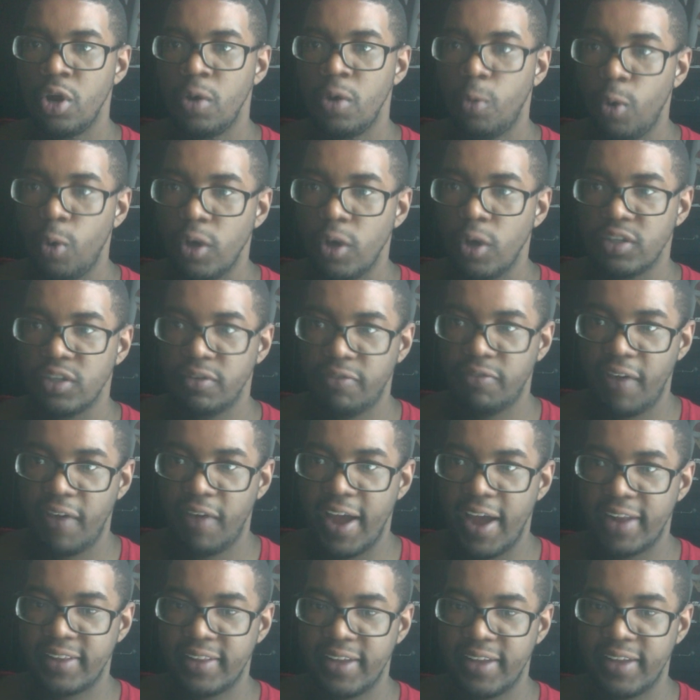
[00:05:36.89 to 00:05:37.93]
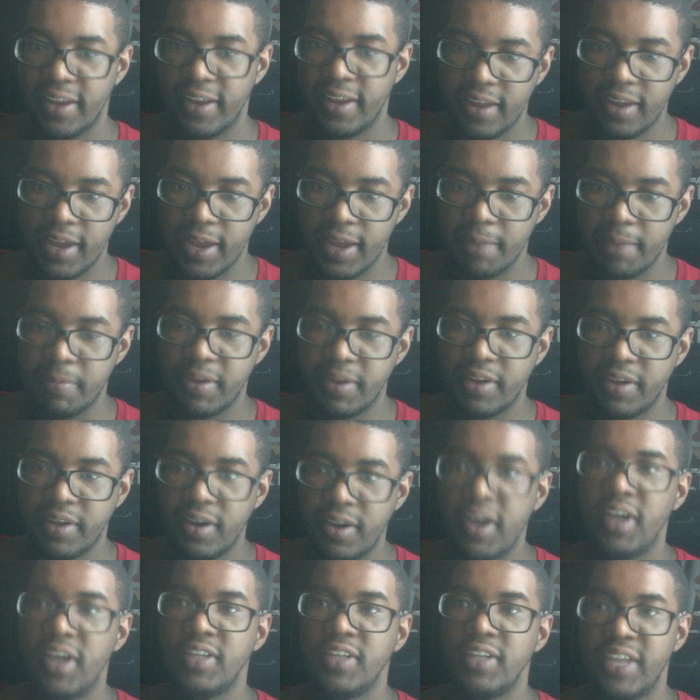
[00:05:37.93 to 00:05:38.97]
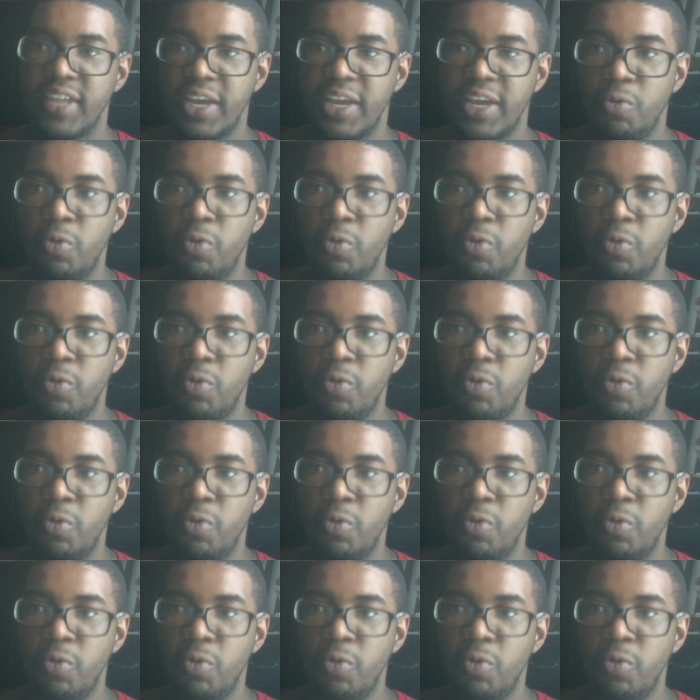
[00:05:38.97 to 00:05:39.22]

was the fact that, like, because they